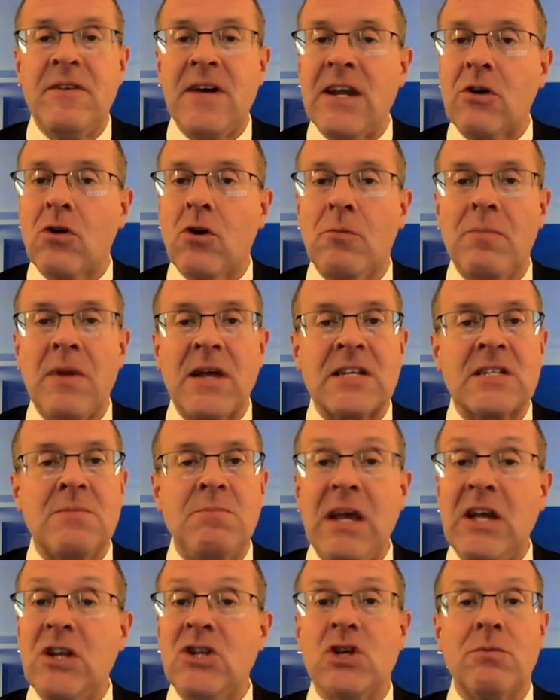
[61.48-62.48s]
a very
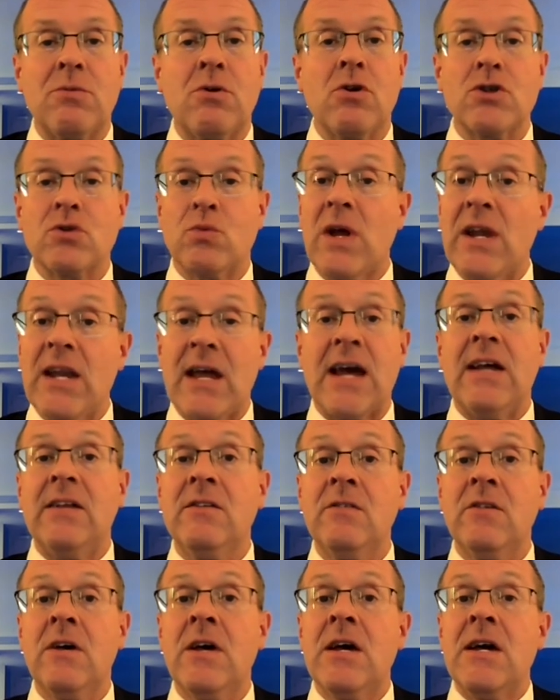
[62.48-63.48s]
complex picture because on one
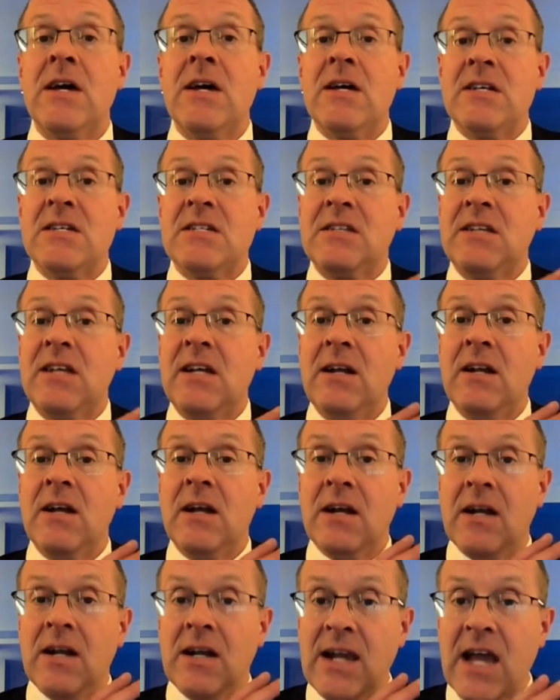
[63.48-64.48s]
hand,
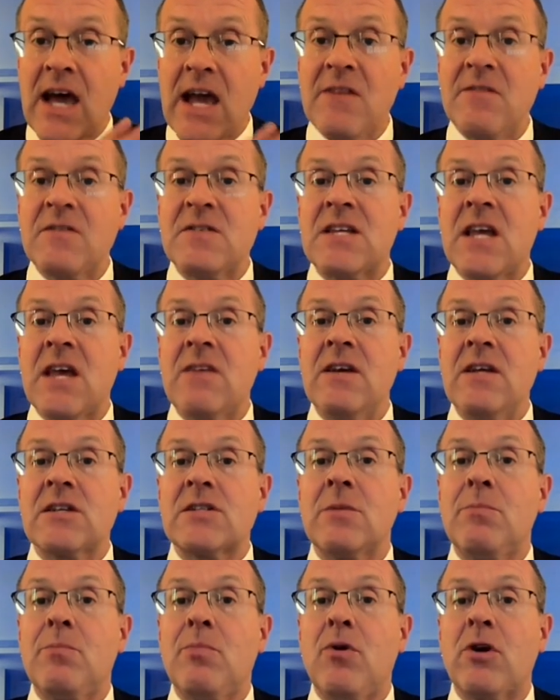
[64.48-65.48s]
still
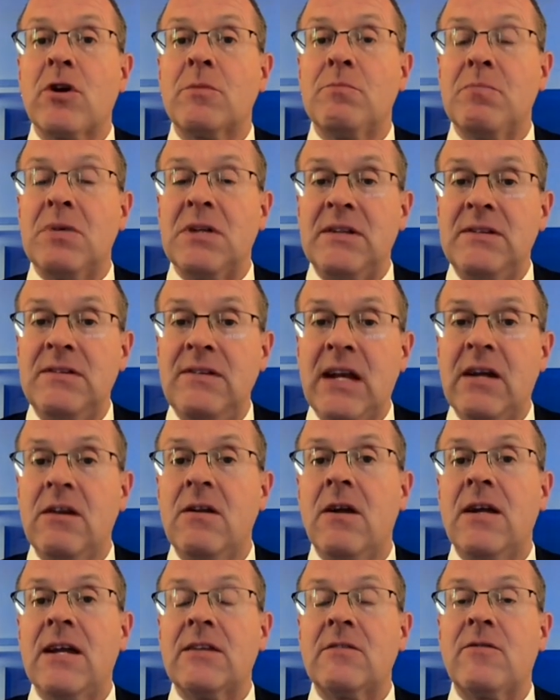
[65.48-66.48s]
life-saving support,
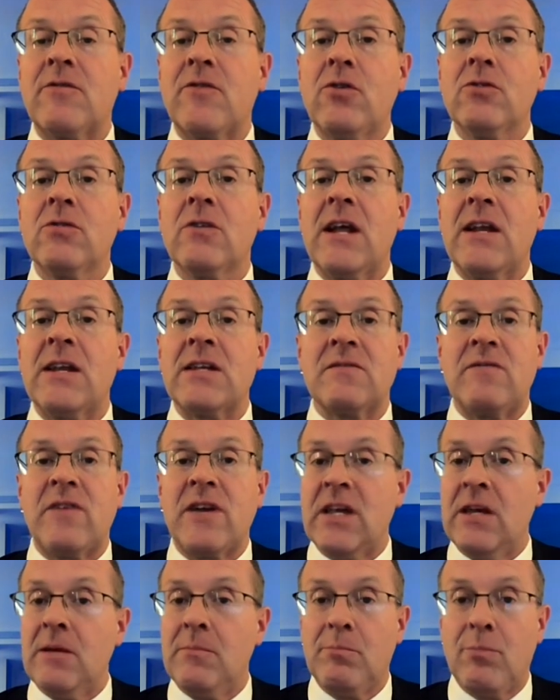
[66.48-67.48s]
particularly at the front line, is
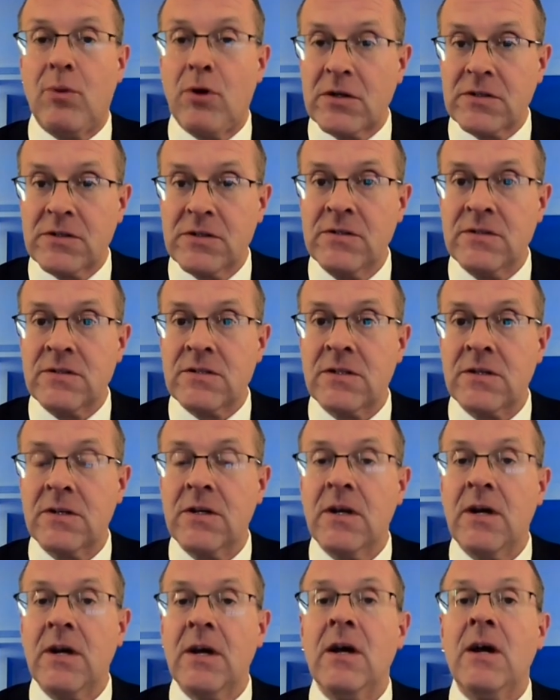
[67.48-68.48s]
very important.
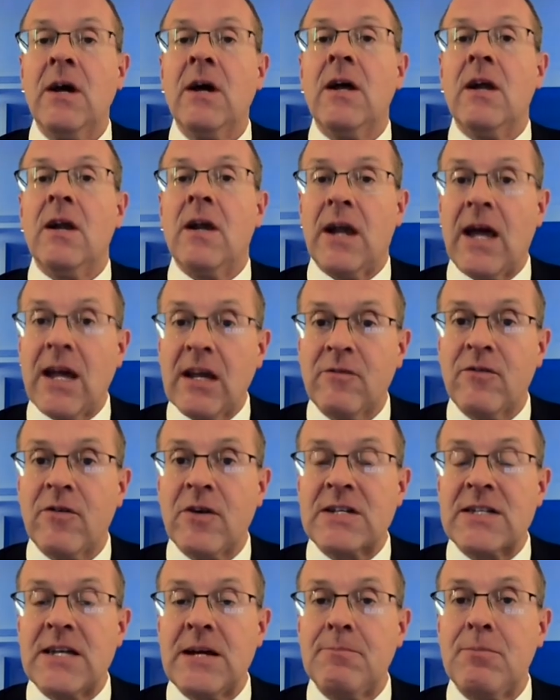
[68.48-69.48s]
Like,
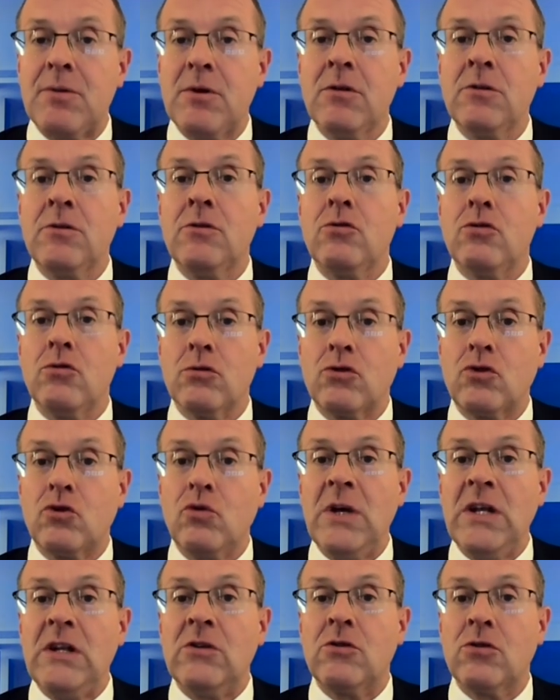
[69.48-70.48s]
for example, to
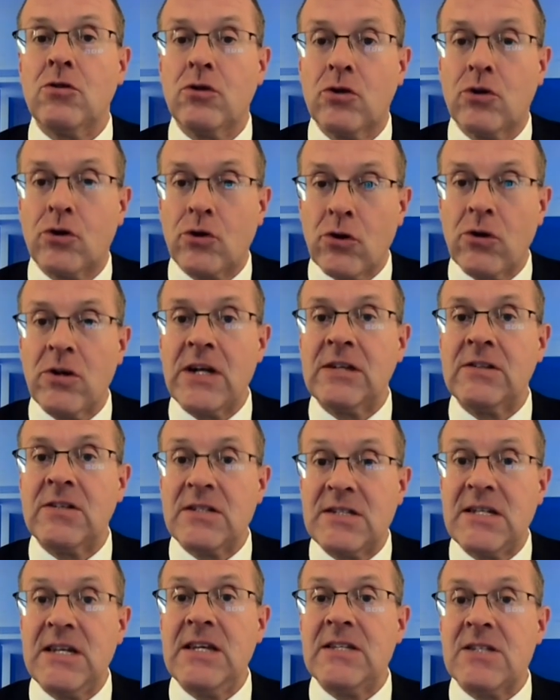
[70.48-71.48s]
treat
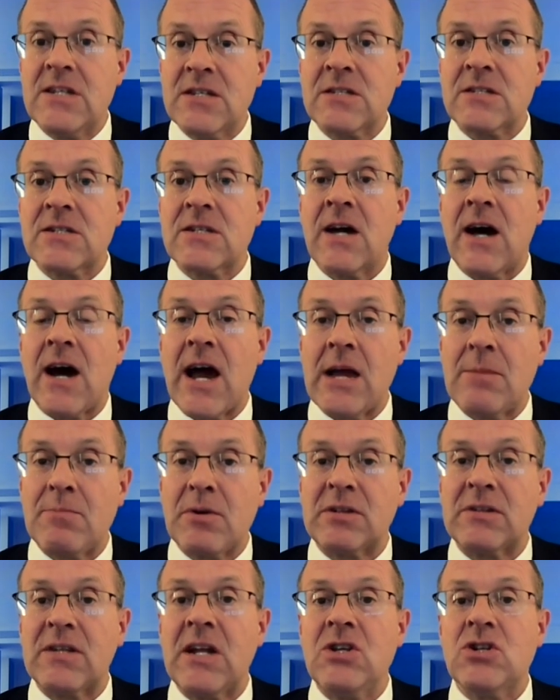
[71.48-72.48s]
chronic diseases,
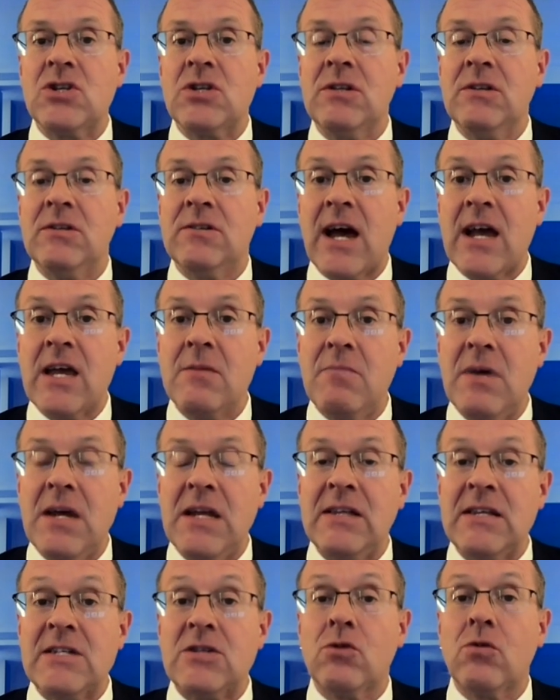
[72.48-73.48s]
hypertension,
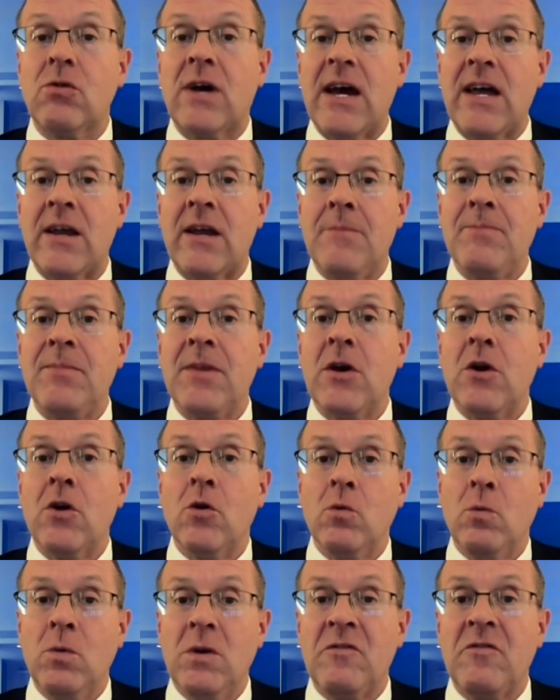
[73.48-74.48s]
diabetes, together
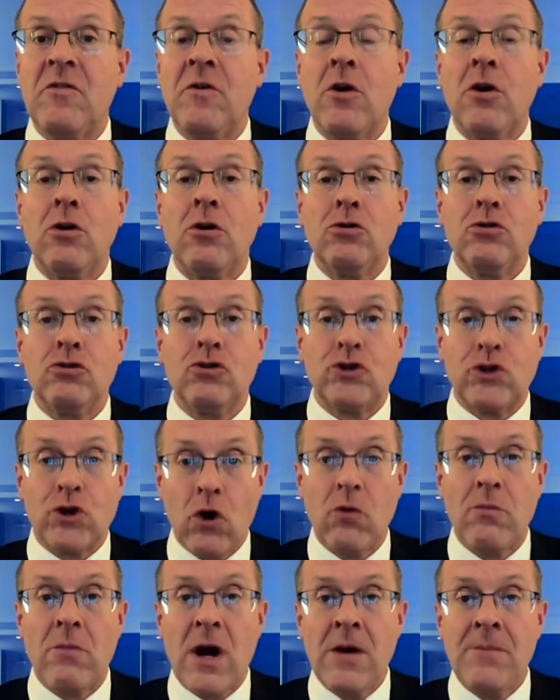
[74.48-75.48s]
with
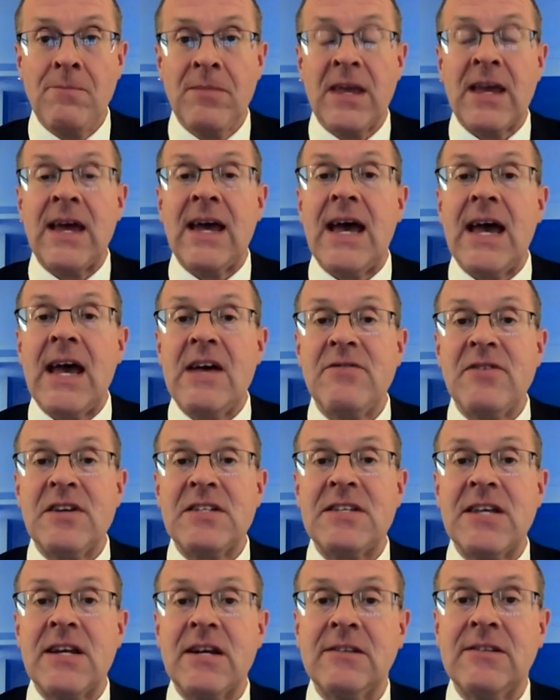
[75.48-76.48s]
trauma.
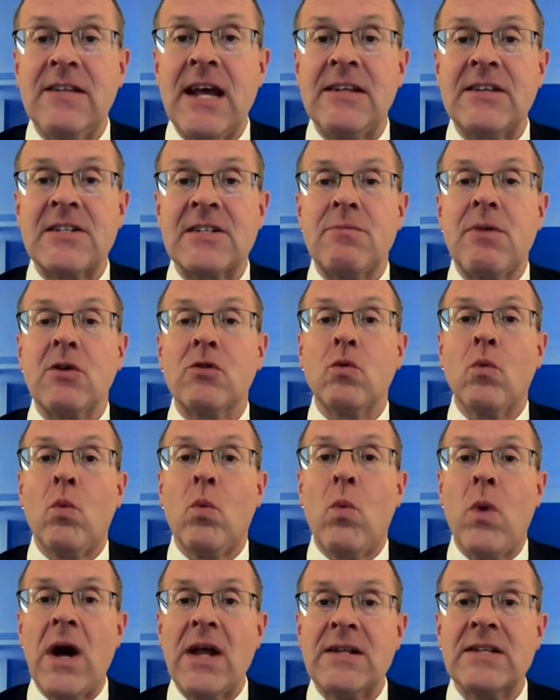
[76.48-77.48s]
Every single day, there's
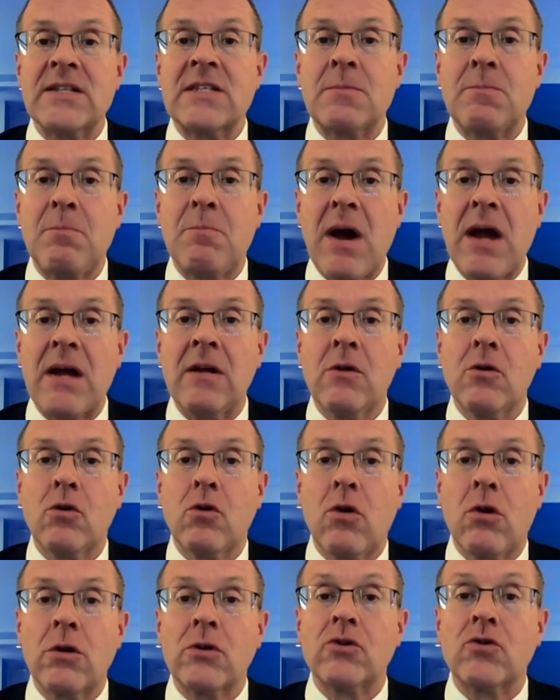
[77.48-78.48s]
about one
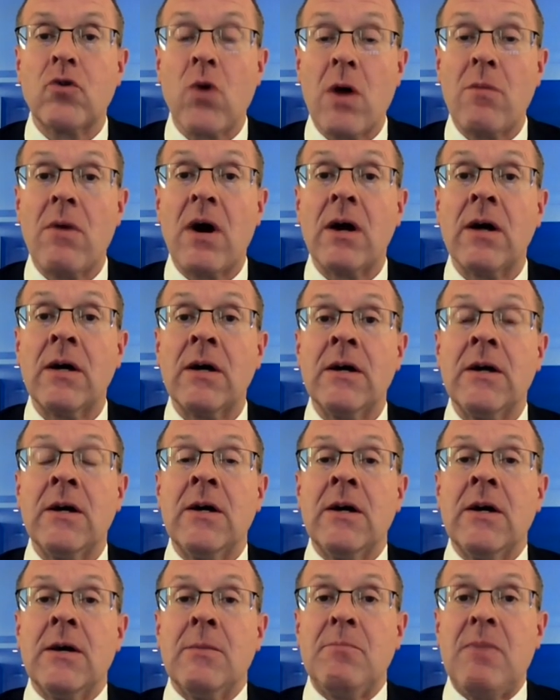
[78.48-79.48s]
spinal cord trauma
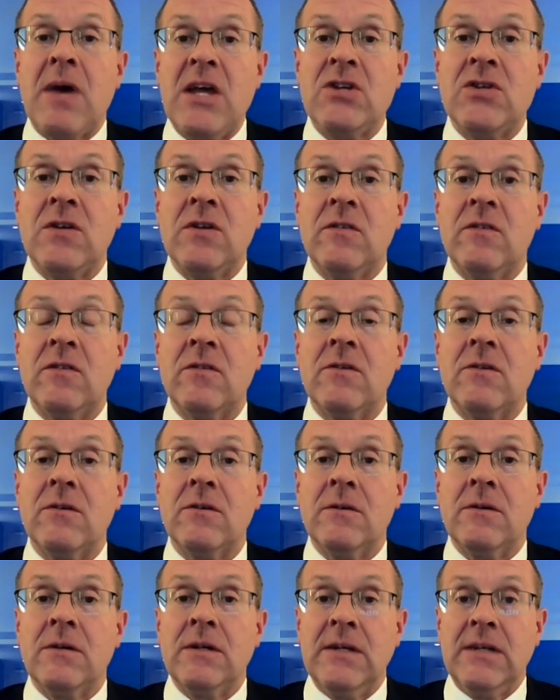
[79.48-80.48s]
patient
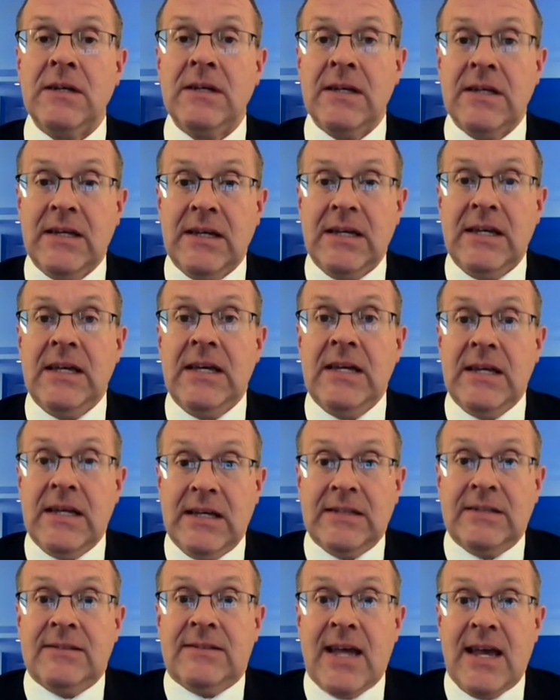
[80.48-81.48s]

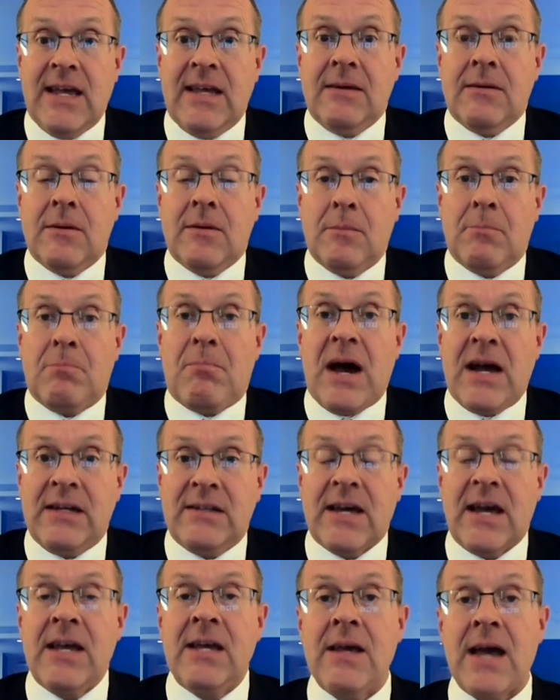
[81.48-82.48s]
day
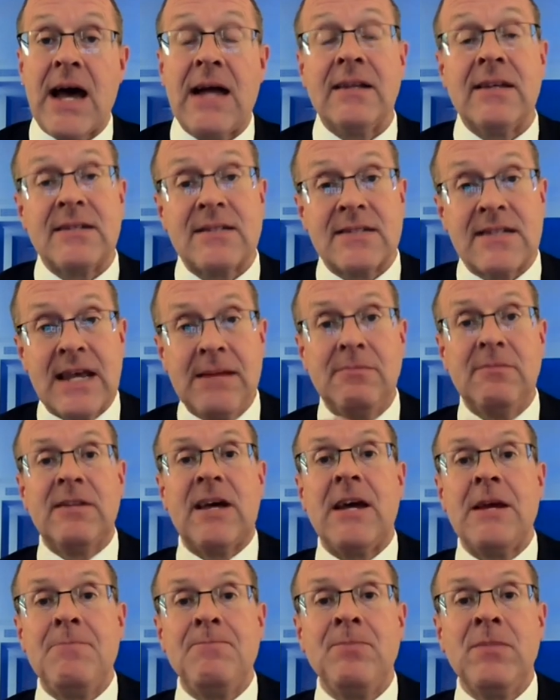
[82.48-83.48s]
by day. And at the
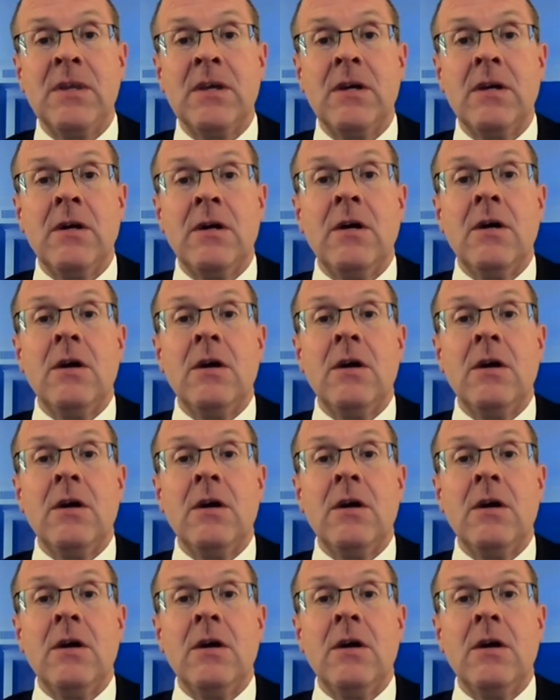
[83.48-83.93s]
same time,